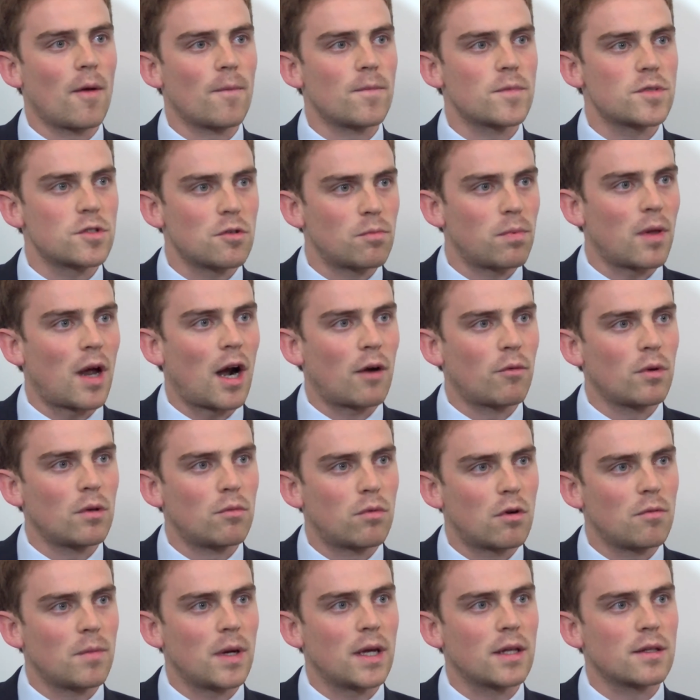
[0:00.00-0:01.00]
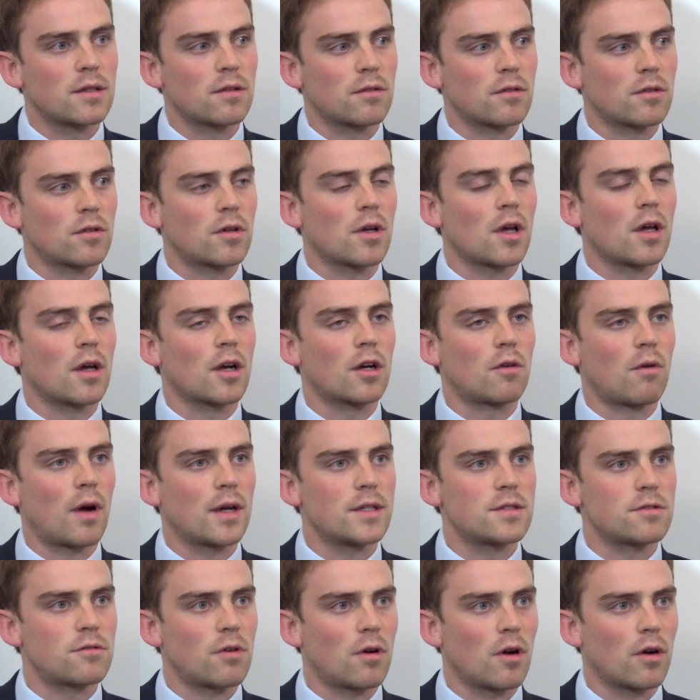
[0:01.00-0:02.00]
supply will remain
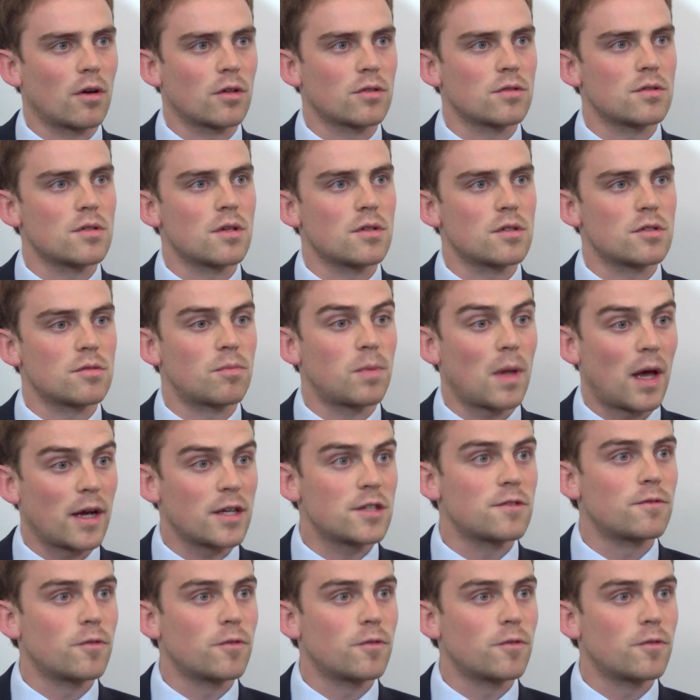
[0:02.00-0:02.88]
quite strong. Supply is